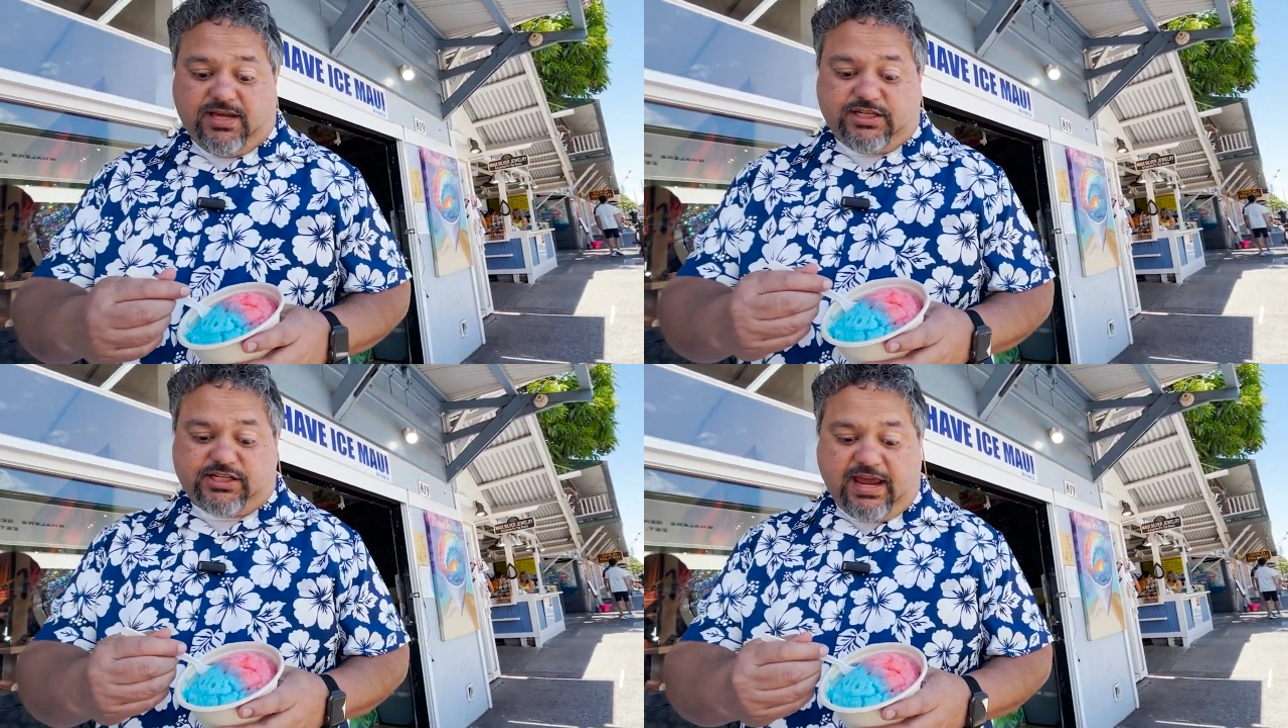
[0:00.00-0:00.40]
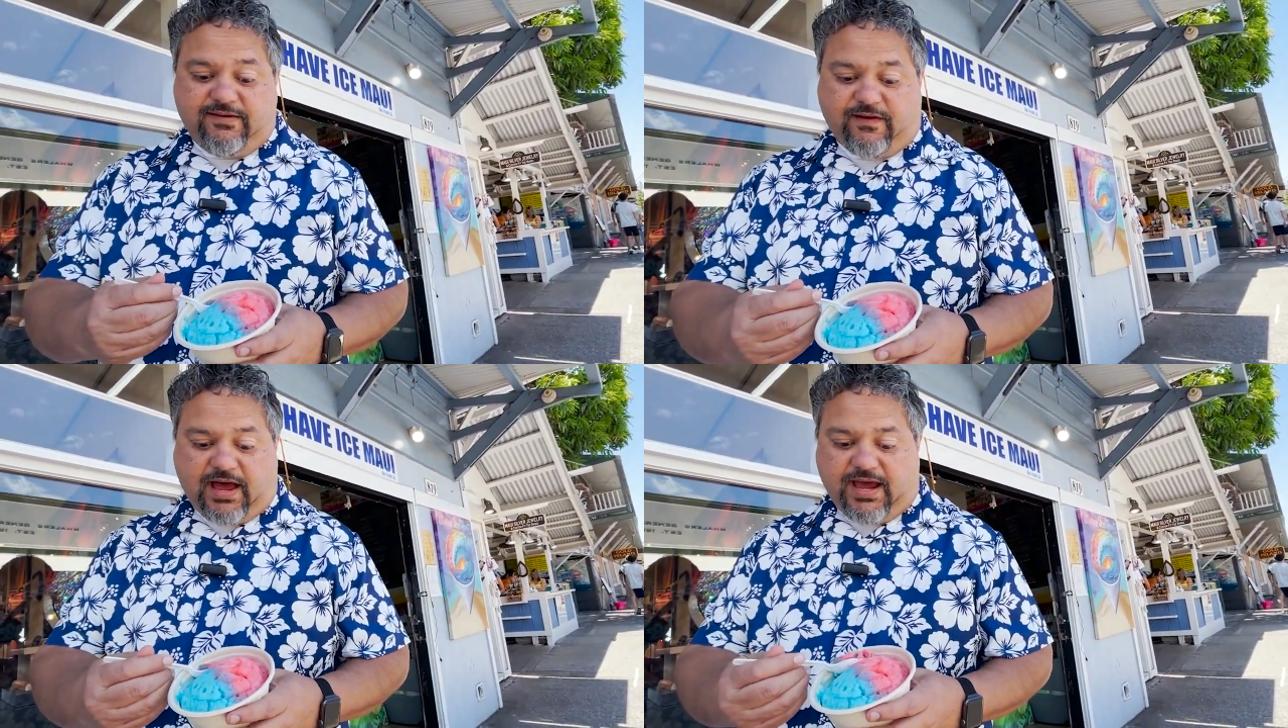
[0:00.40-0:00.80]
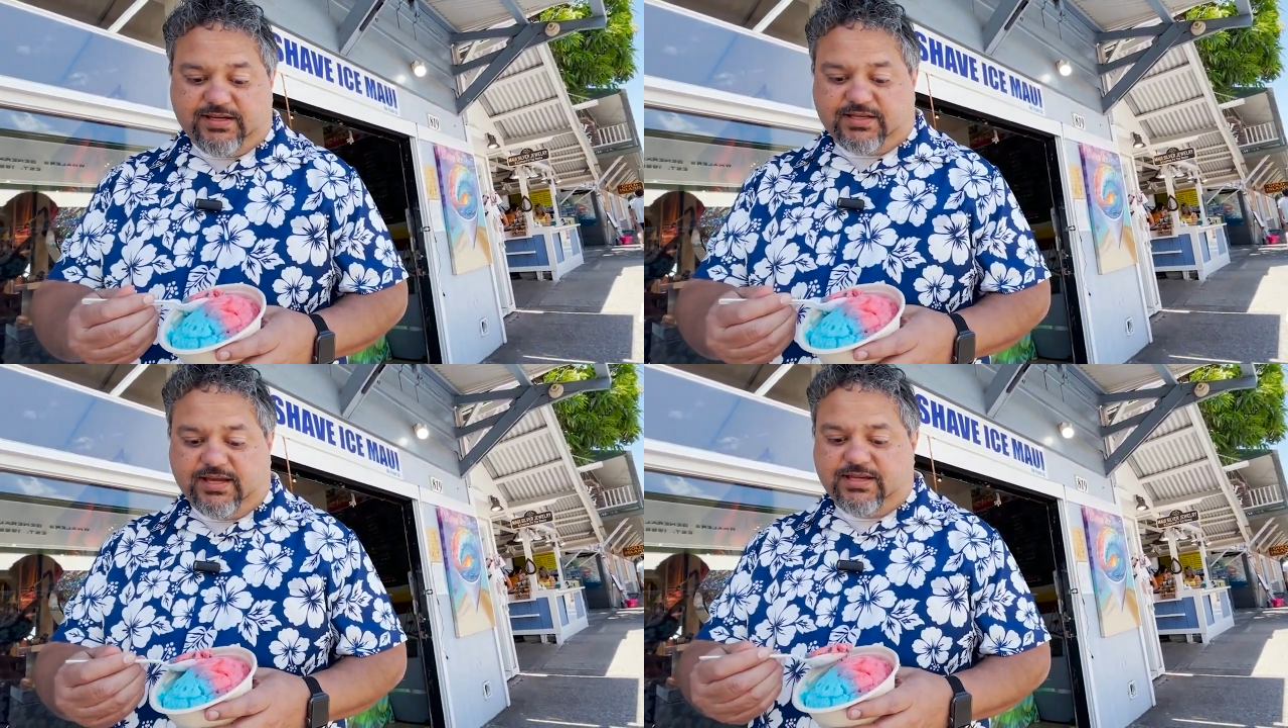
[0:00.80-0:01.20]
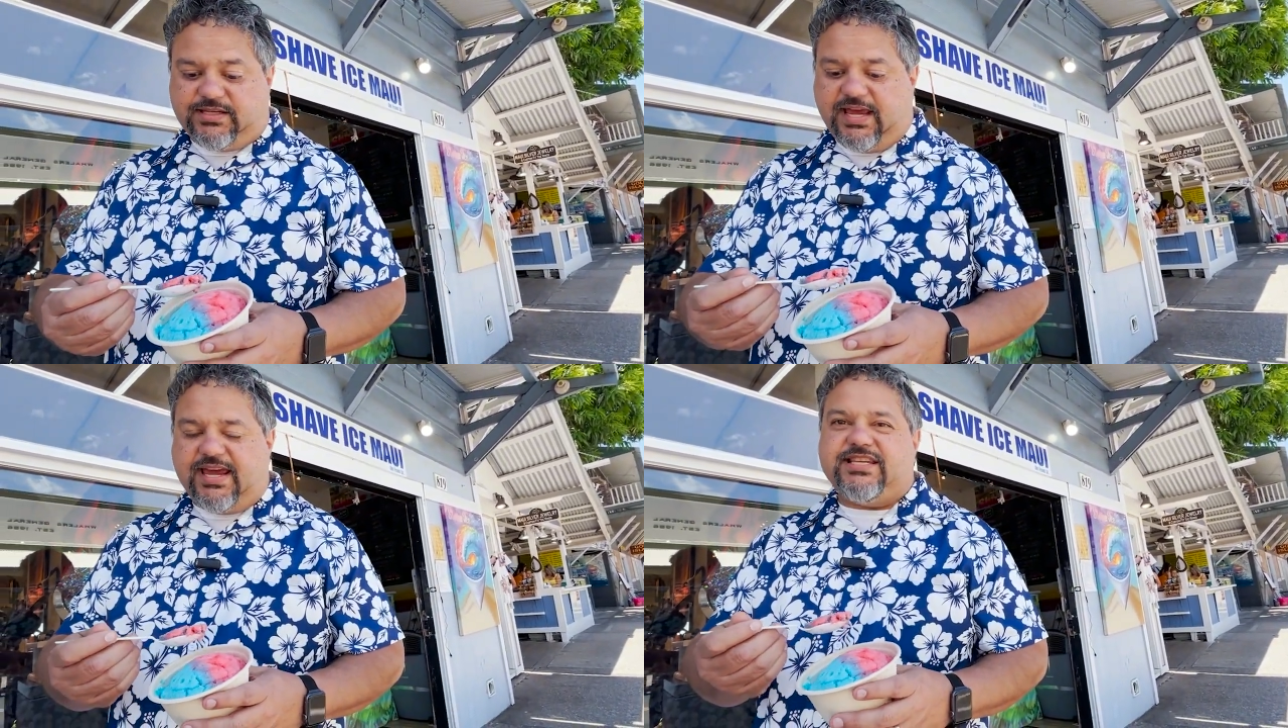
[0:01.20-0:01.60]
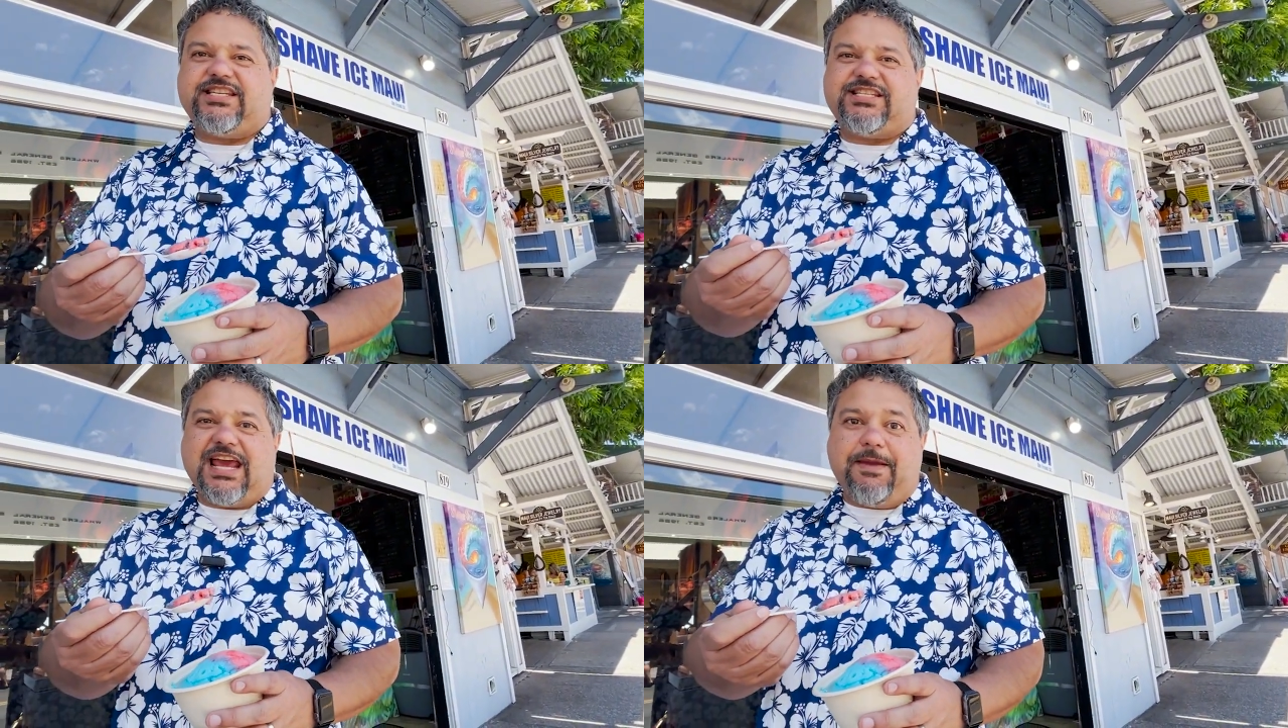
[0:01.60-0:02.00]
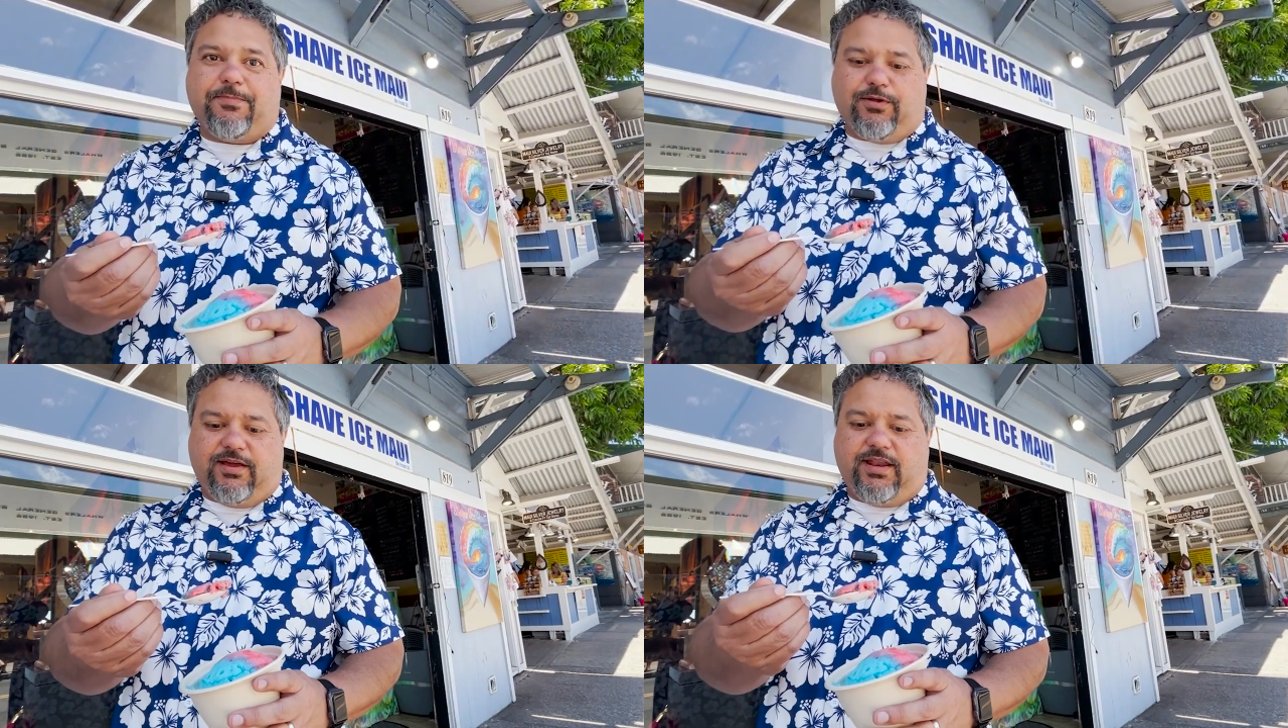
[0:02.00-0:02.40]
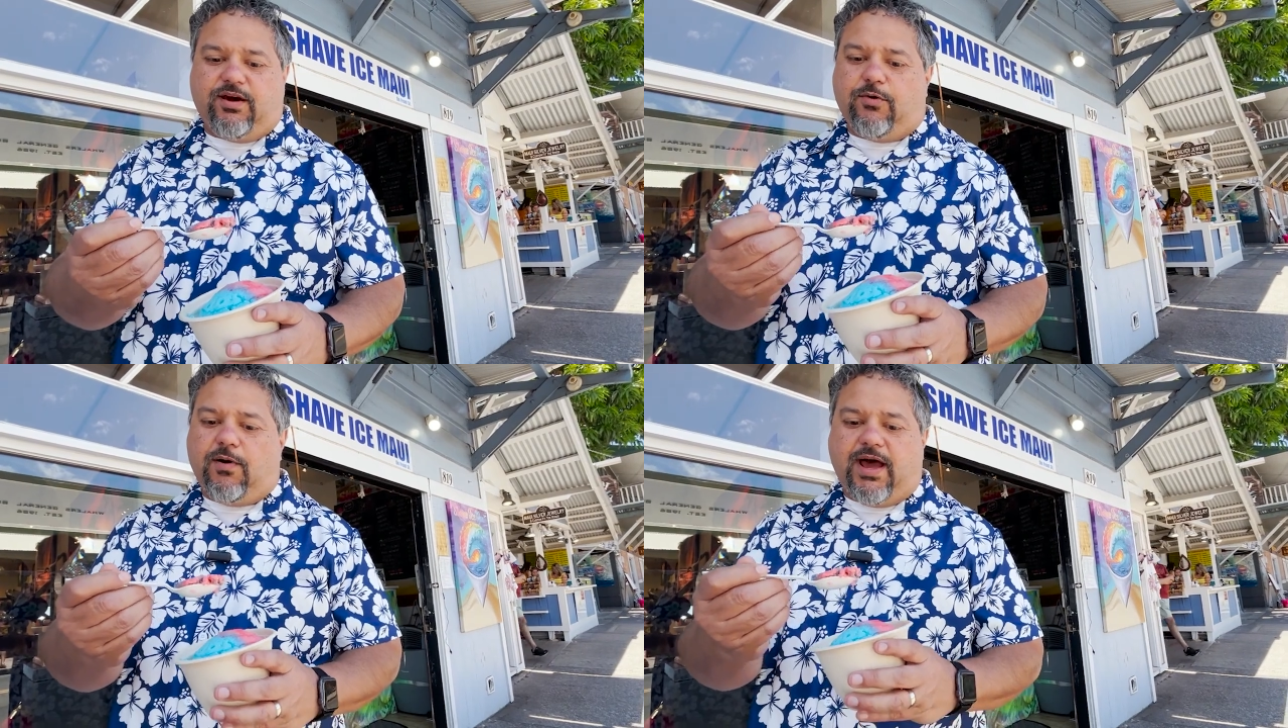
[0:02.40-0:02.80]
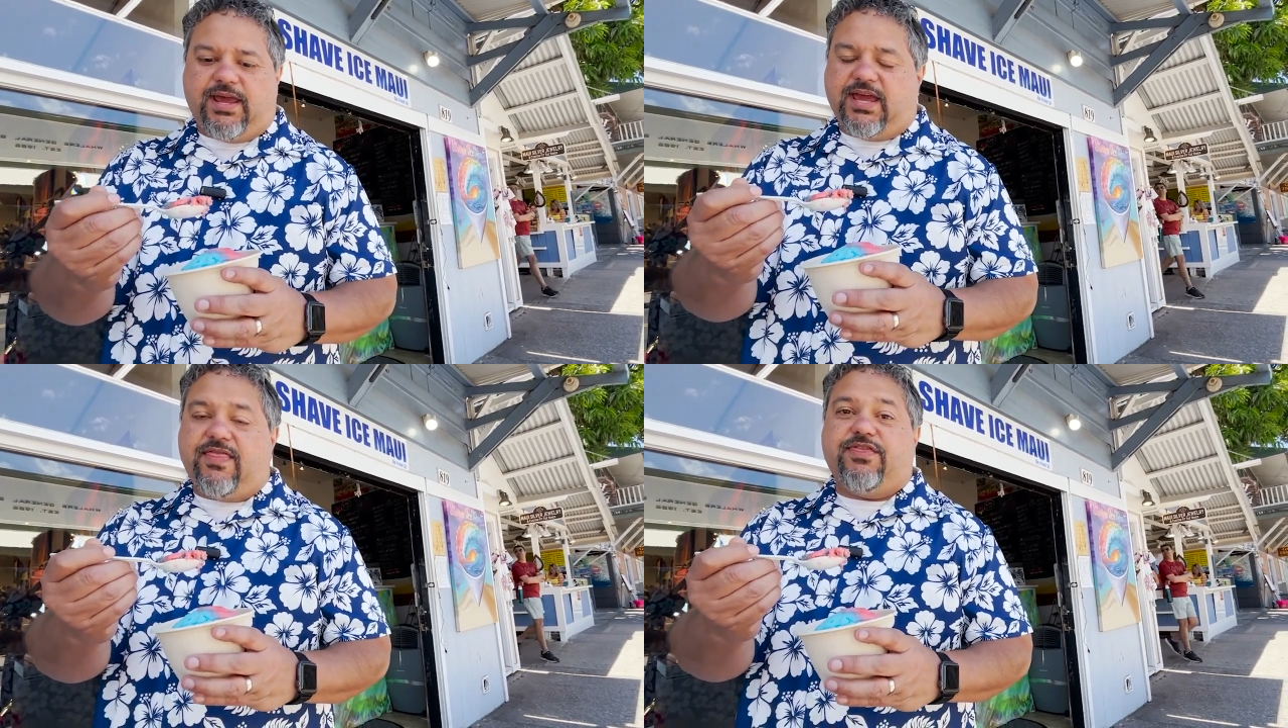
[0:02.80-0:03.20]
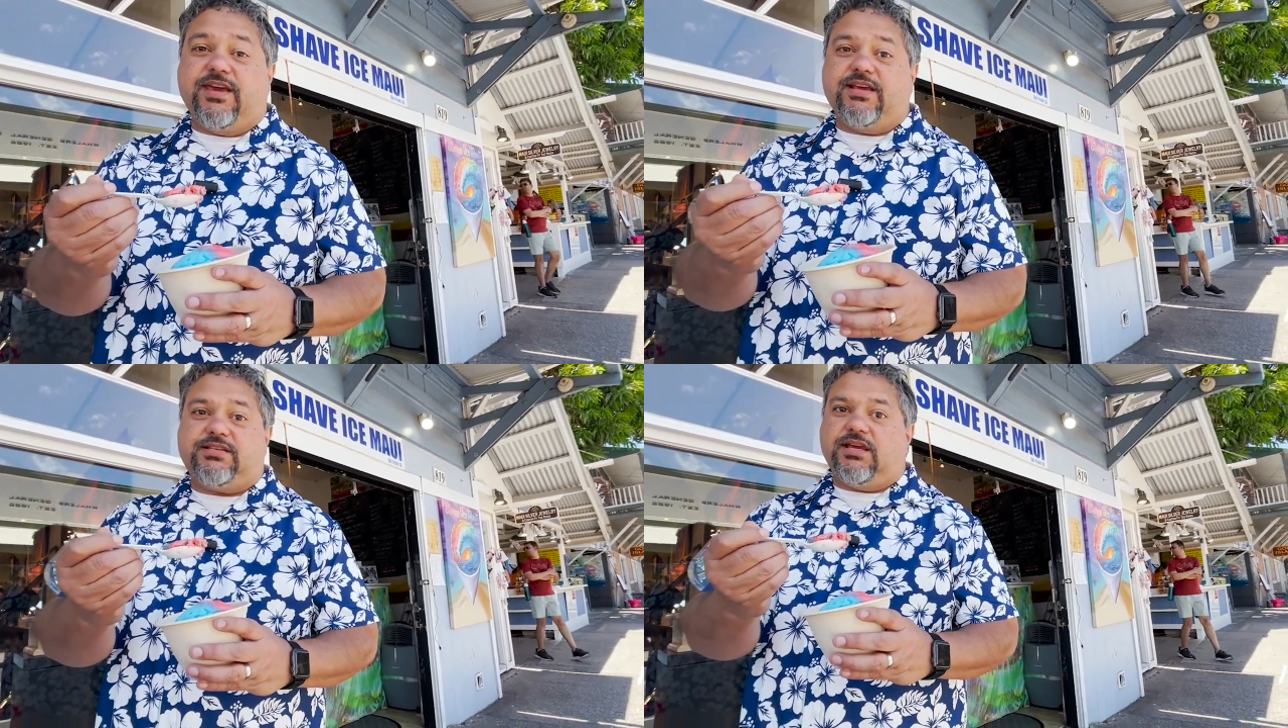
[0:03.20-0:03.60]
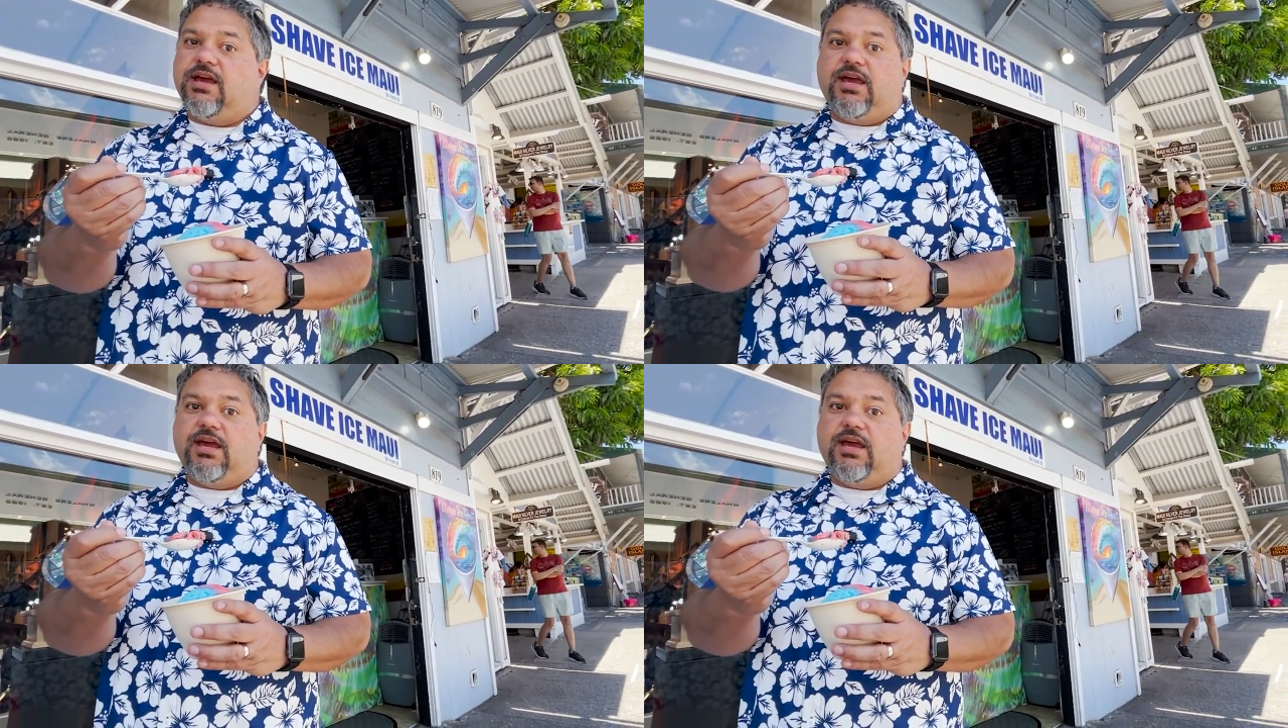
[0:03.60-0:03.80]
Shave ice is a staple in Hawaii, and this,